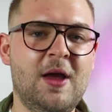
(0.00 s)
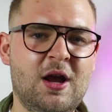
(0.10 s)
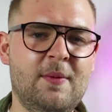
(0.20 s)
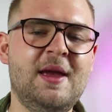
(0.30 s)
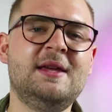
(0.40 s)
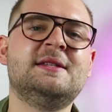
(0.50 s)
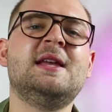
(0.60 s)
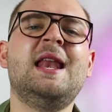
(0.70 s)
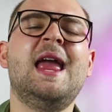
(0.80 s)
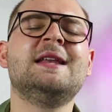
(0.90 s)
pick up a
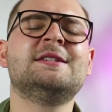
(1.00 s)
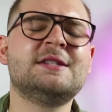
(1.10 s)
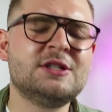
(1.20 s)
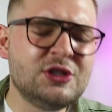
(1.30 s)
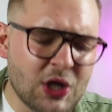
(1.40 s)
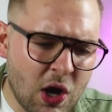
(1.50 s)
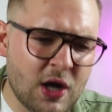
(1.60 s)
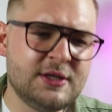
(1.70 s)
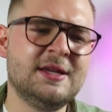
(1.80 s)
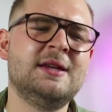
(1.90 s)
set and
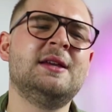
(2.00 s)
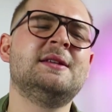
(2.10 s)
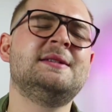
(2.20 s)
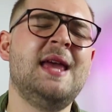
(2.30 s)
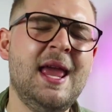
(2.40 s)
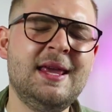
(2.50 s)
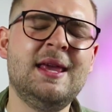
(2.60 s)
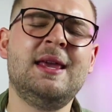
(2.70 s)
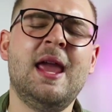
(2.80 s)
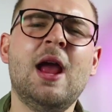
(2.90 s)
start
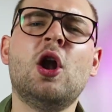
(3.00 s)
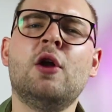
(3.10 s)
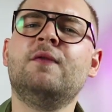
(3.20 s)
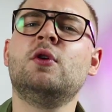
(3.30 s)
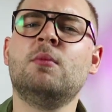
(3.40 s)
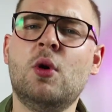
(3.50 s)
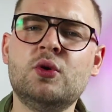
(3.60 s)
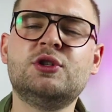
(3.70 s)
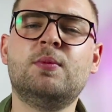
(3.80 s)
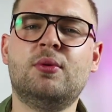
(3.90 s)
taking care of your
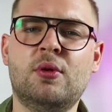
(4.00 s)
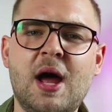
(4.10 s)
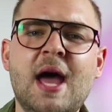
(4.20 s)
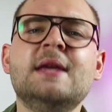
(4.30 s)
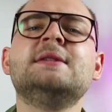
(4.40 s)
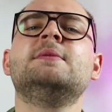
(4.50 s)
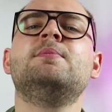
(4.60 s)
most prized